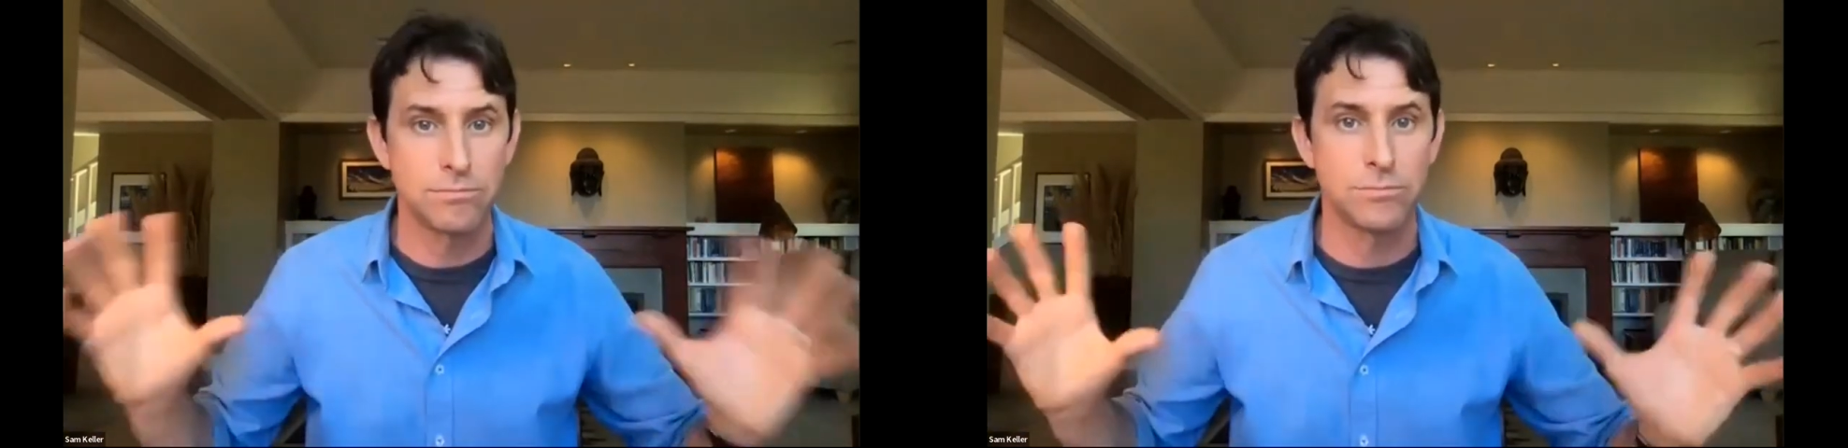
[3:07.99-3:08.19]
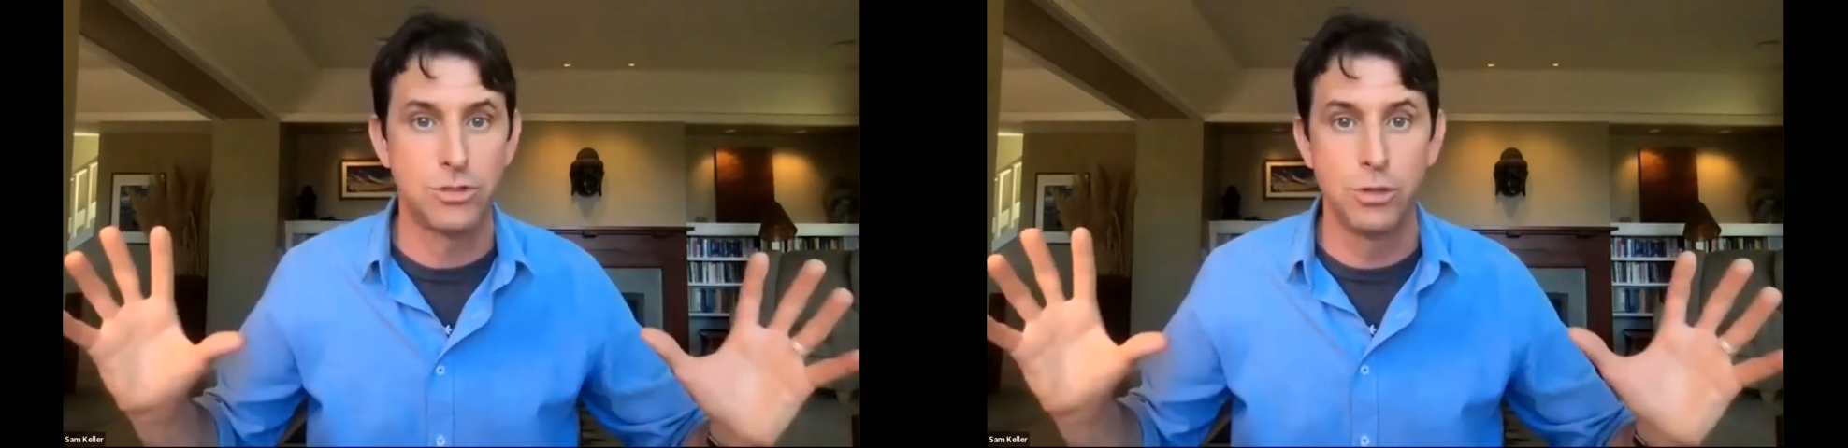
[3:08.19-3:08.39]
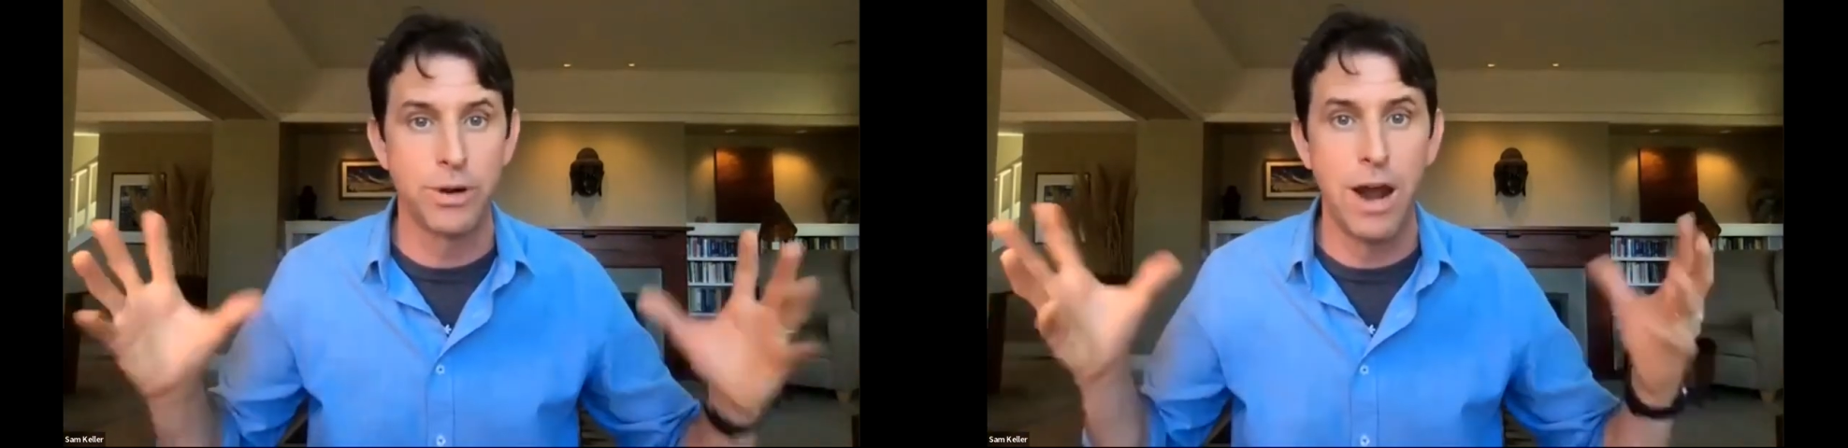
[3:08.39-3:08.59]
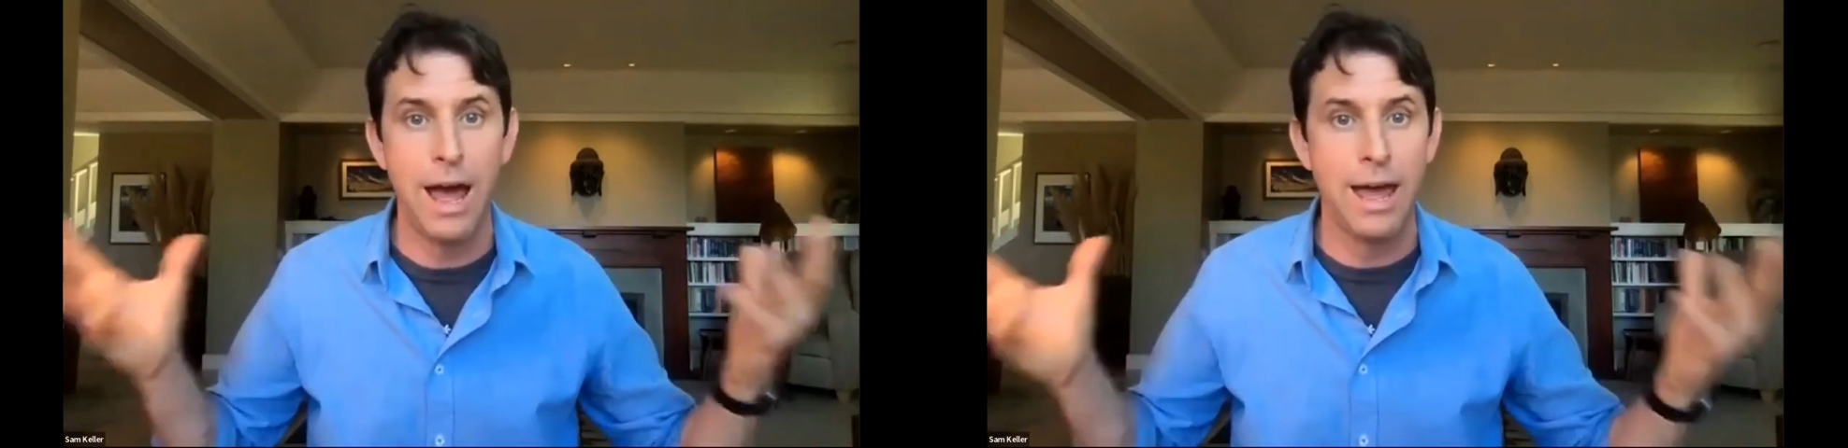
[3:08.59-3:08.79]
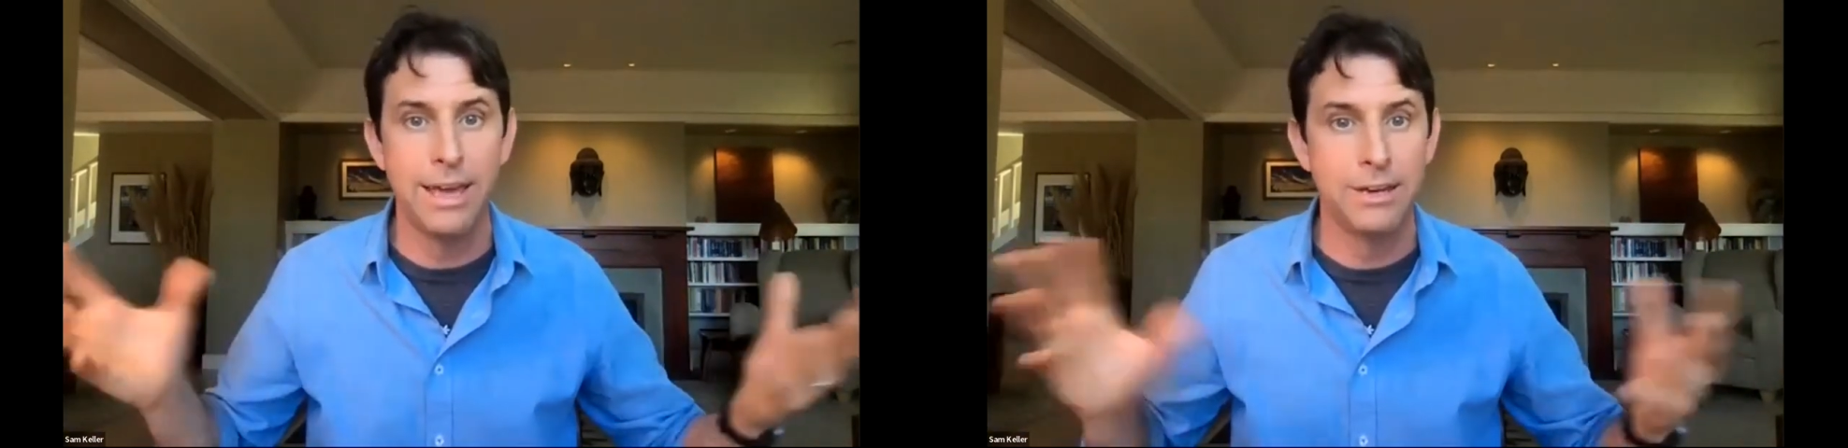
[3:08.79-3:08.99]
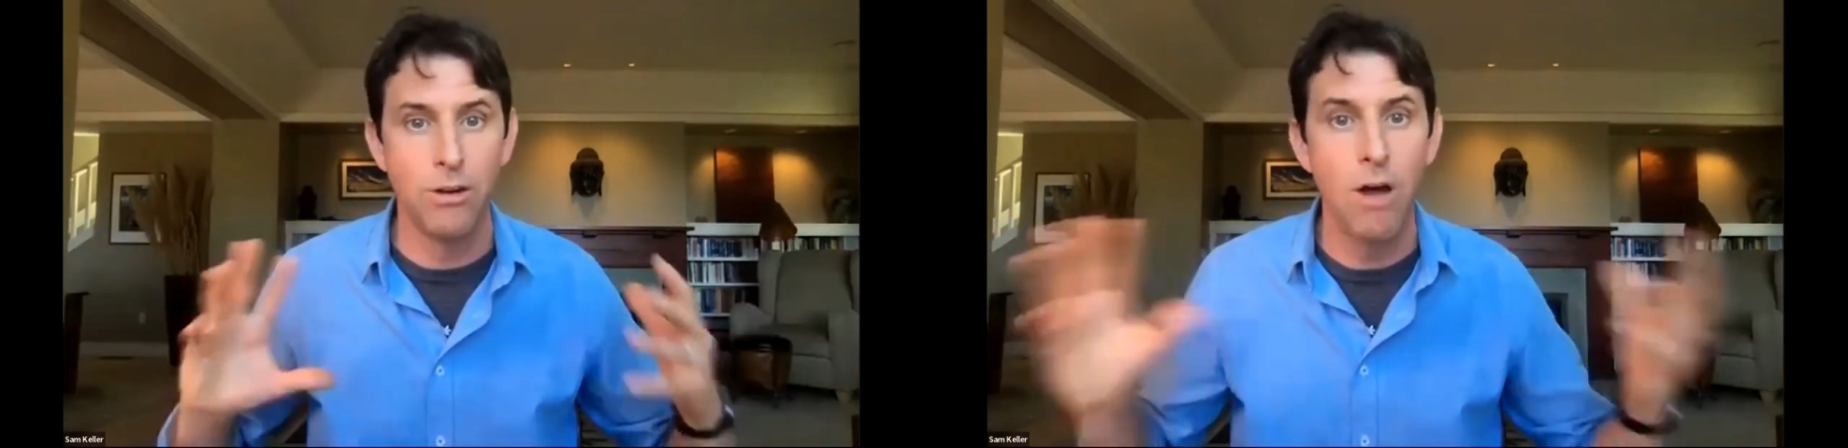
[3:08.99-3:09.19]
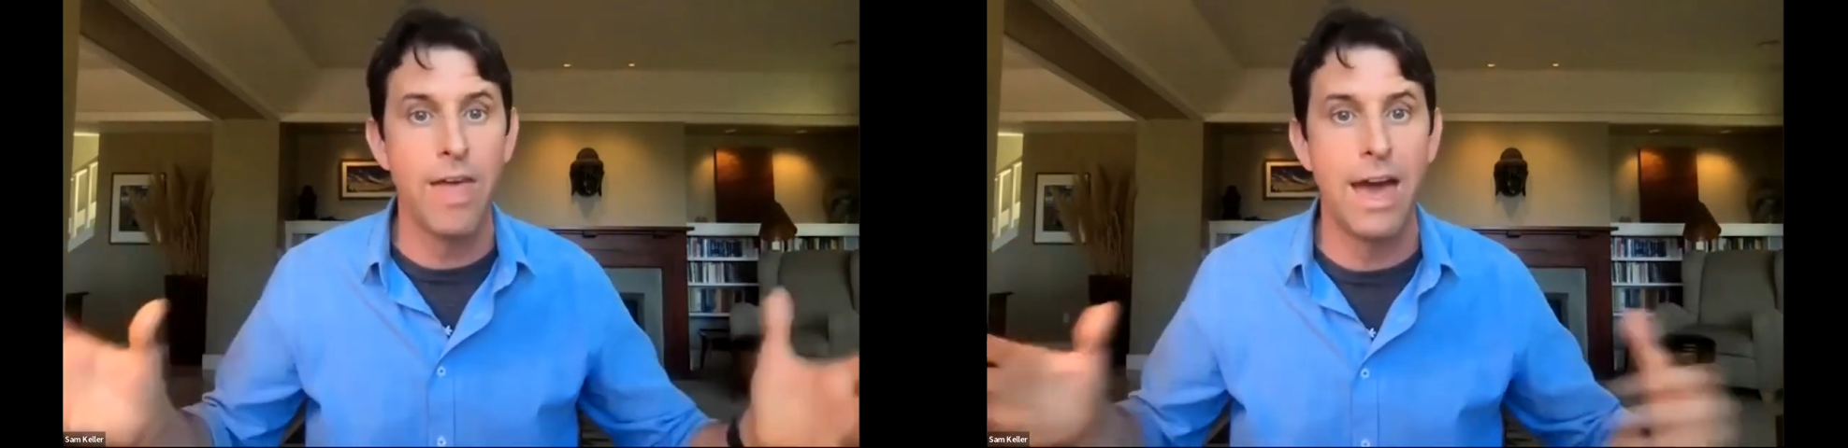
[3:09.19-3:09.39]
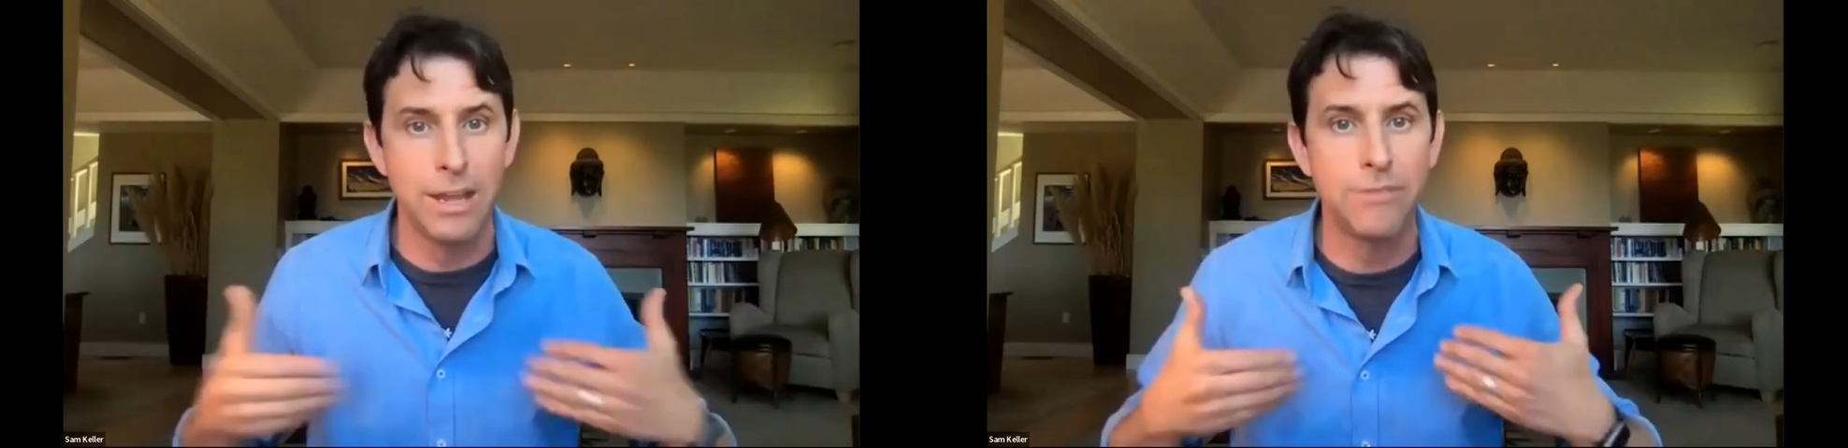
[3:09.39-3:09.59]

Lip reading: super high end and all that,